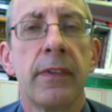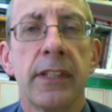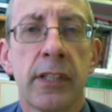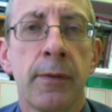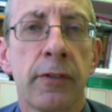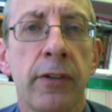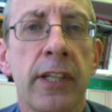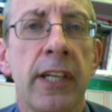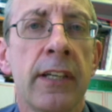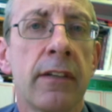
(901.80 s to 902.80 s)
some of the
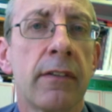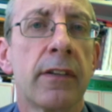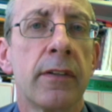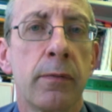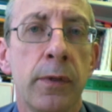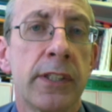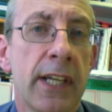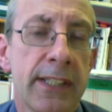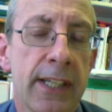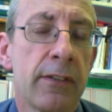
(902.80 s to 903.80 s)
reading that we
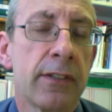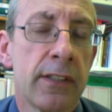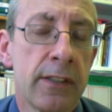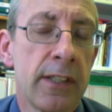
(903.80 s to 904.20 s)
set out in